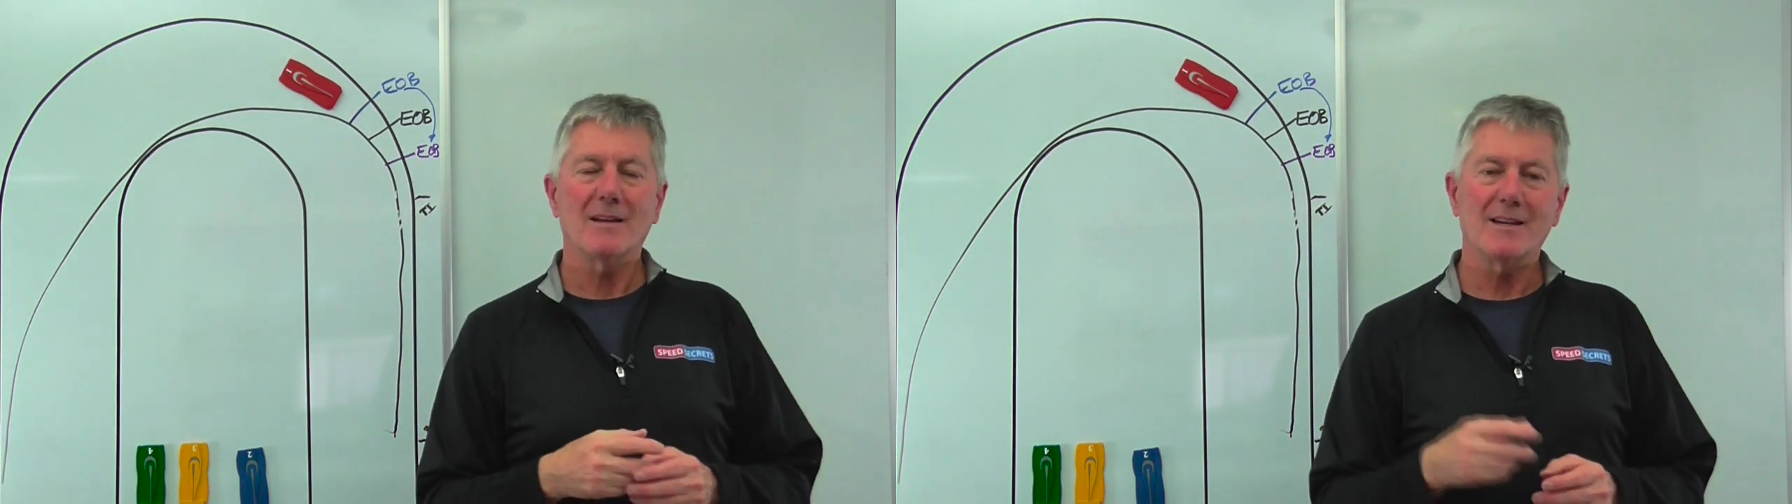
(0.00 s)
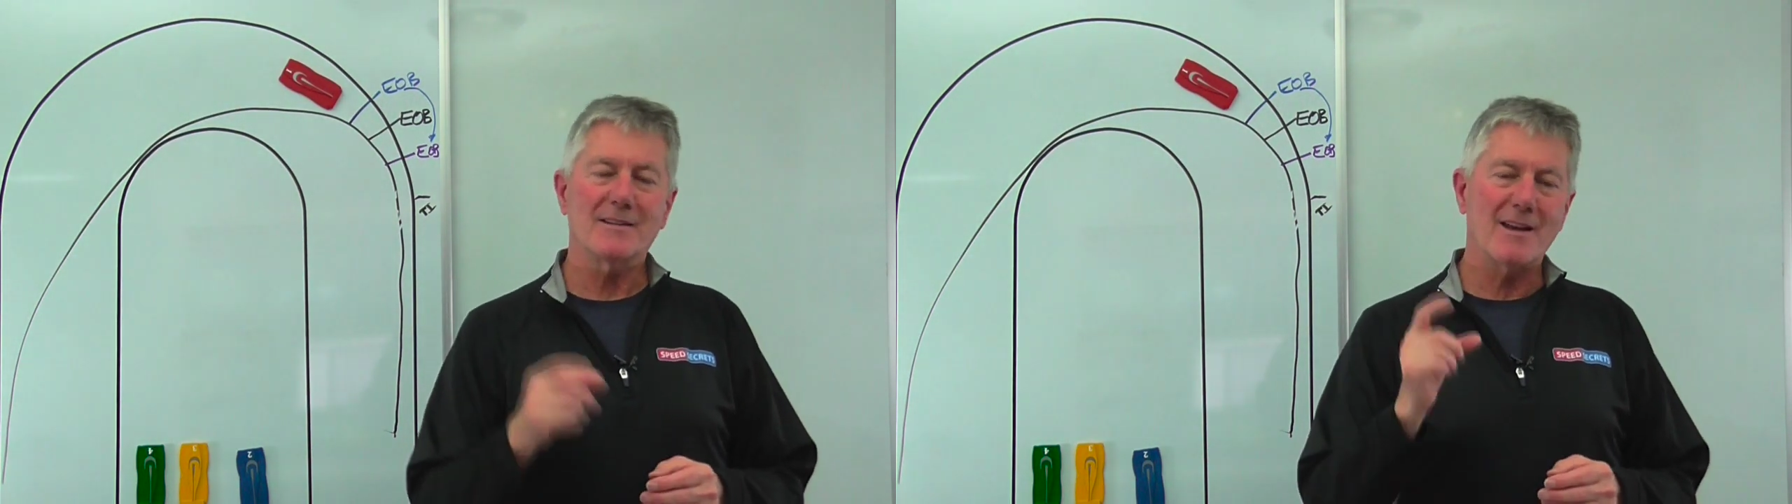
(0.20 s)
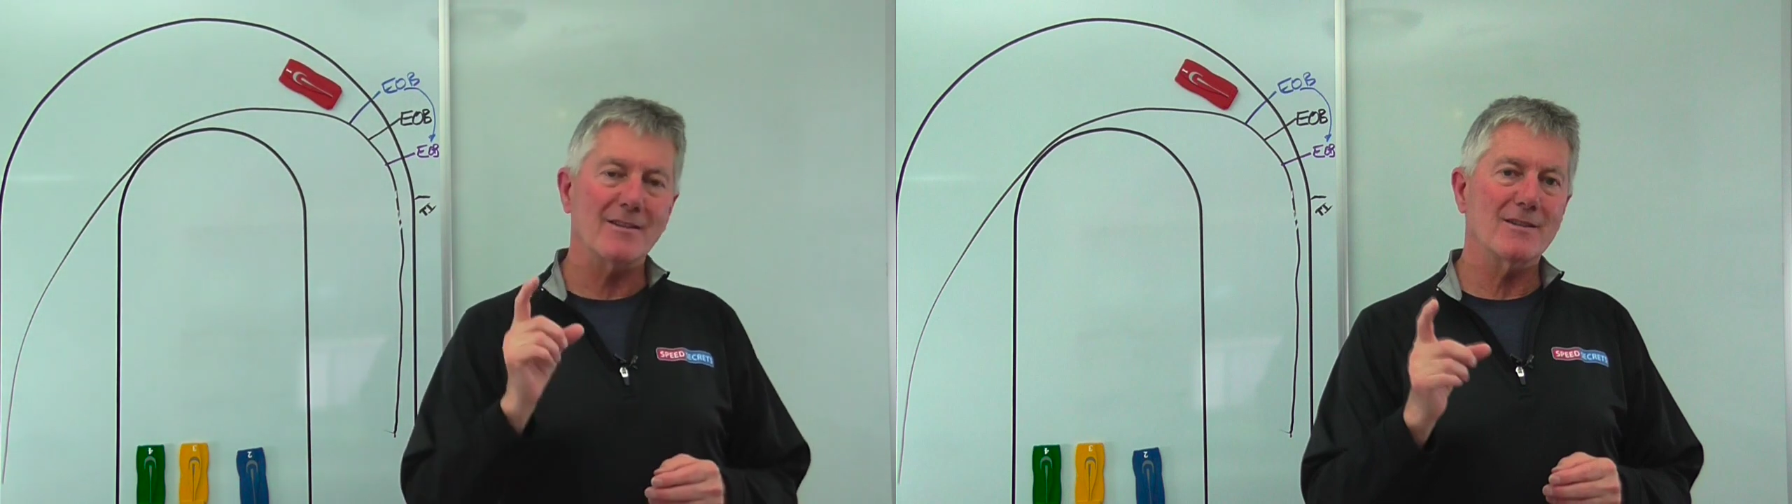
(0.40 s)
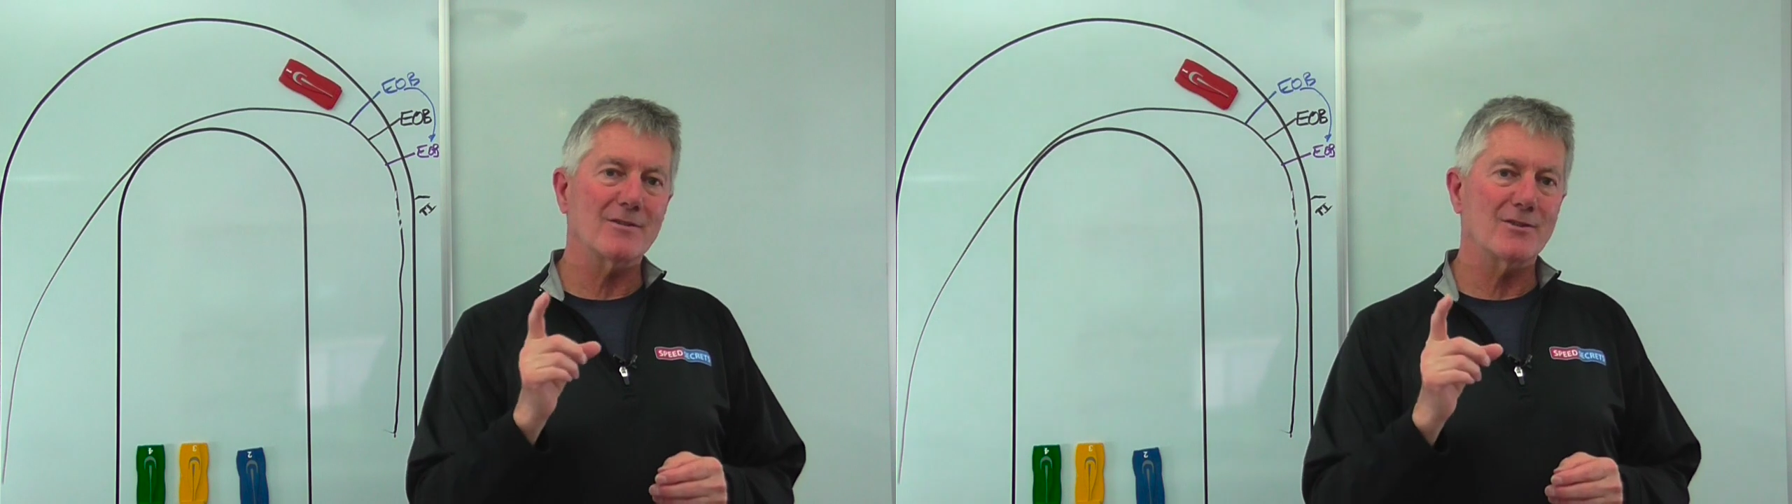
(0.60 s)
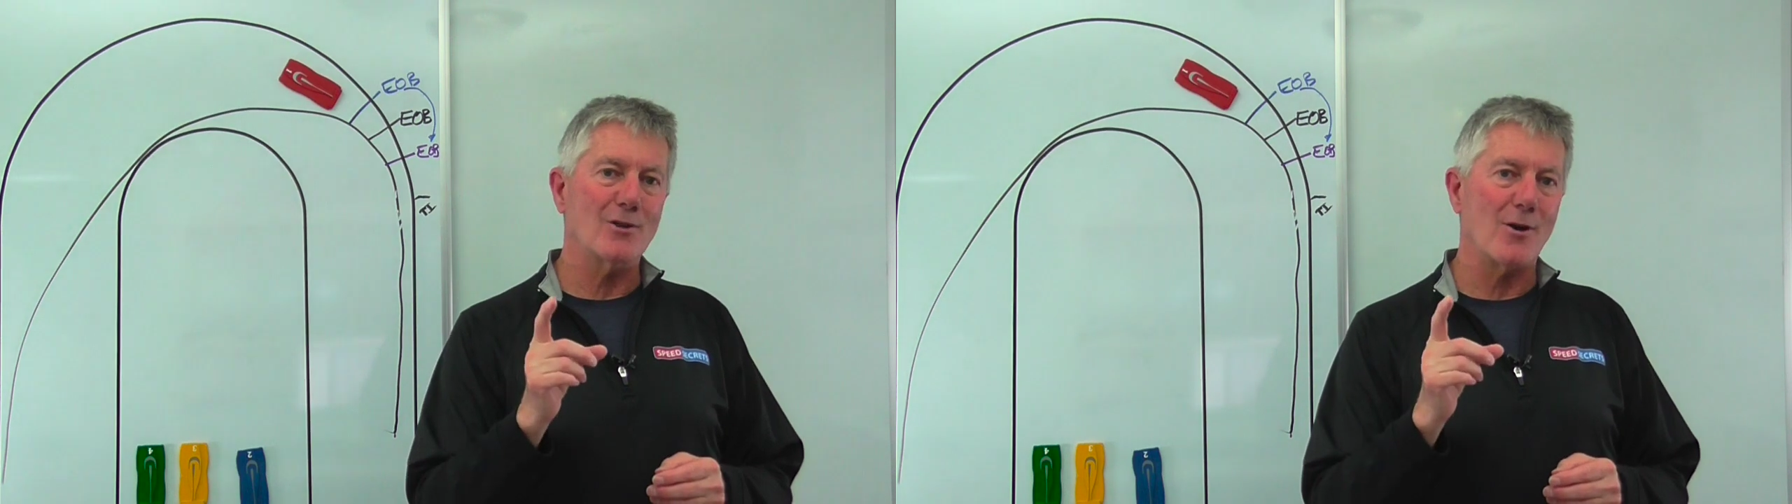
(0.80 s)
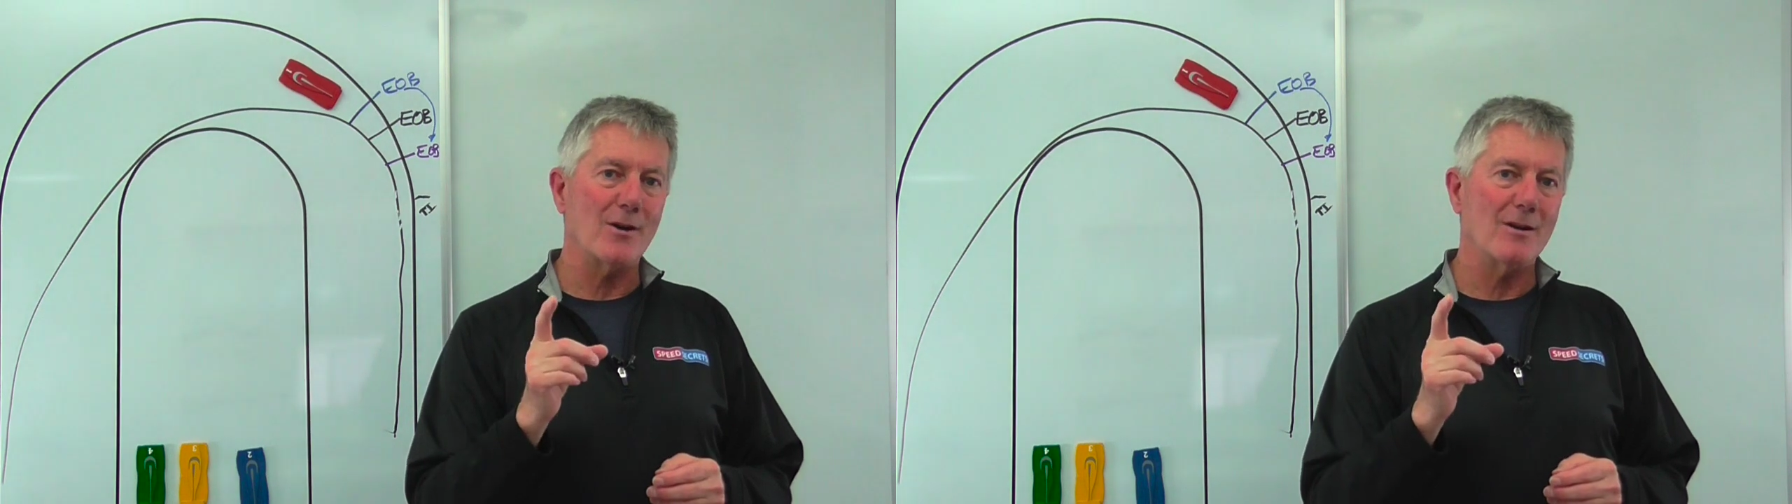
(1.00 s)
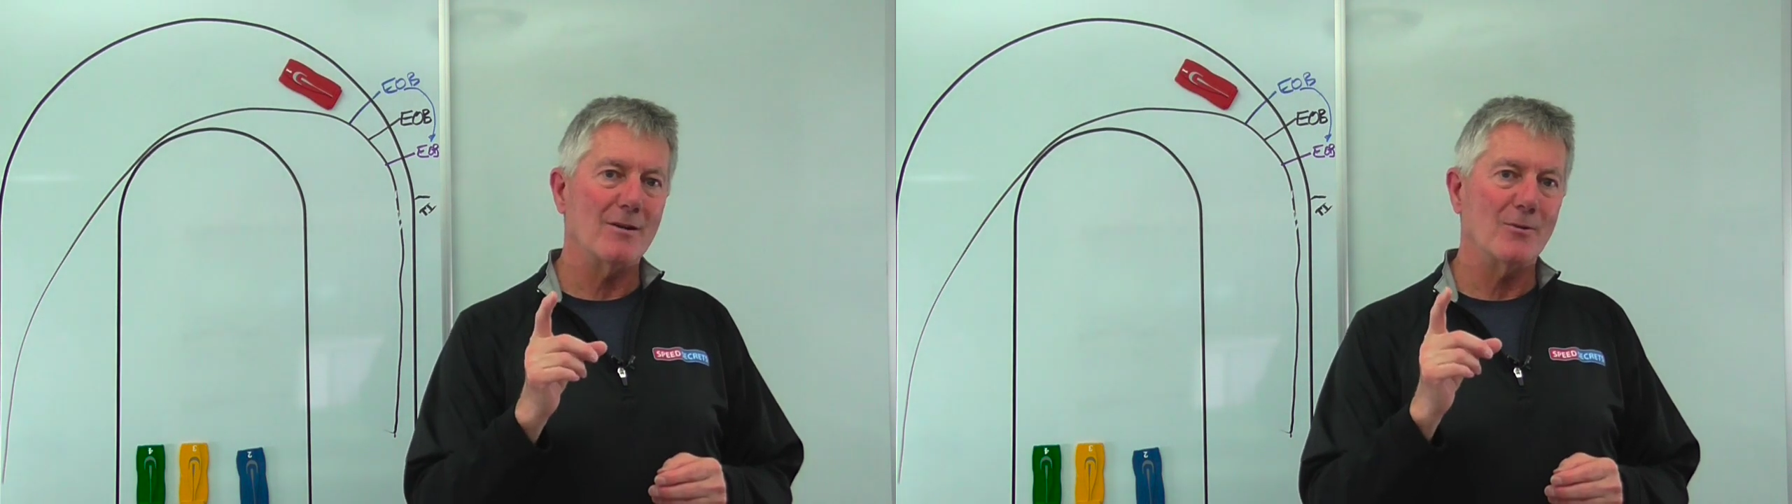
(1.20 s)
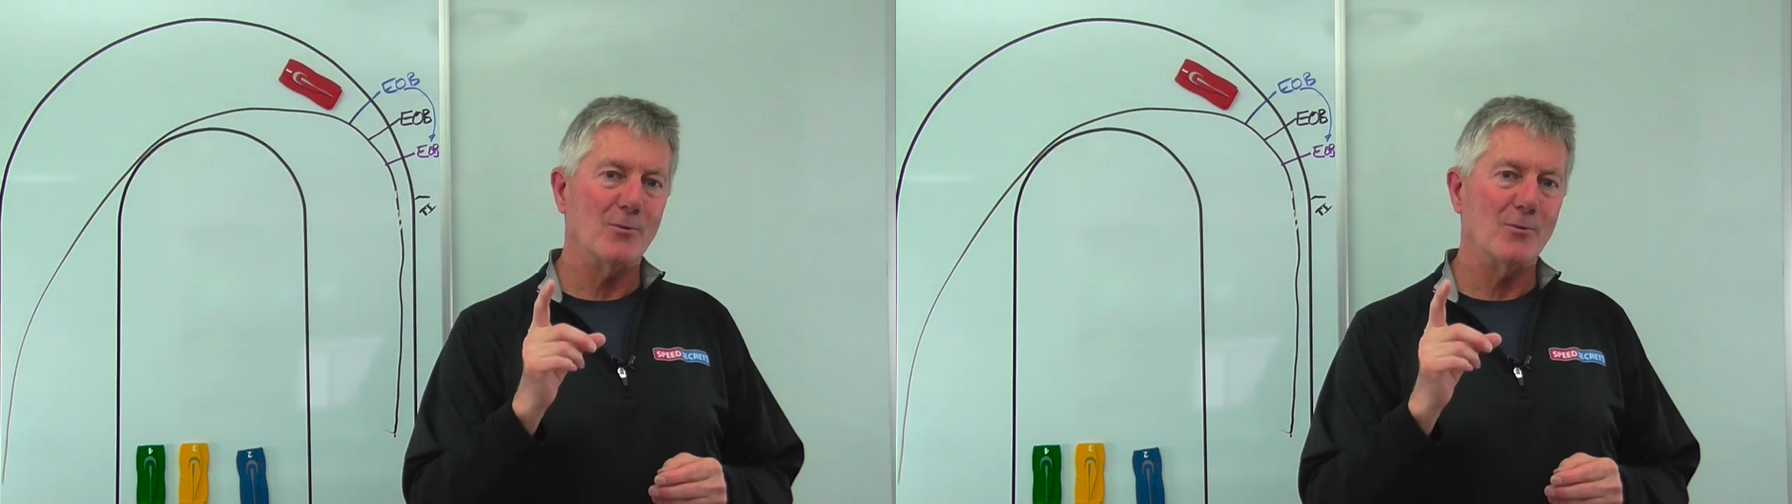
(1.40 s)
It doesn't start